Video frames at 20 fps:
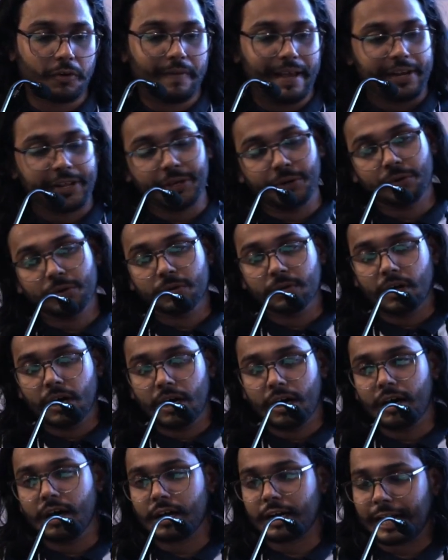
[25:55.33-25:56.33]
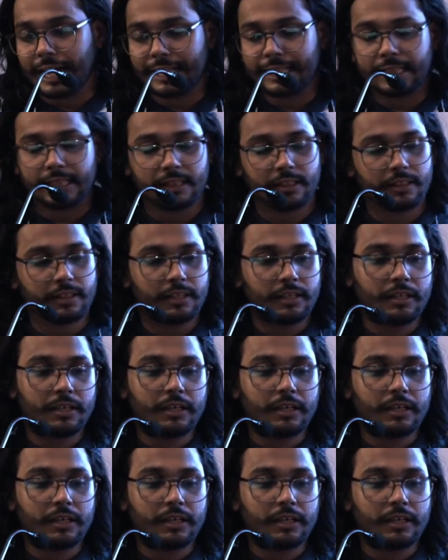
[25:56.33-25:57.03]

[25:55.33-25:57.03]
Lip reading: When you run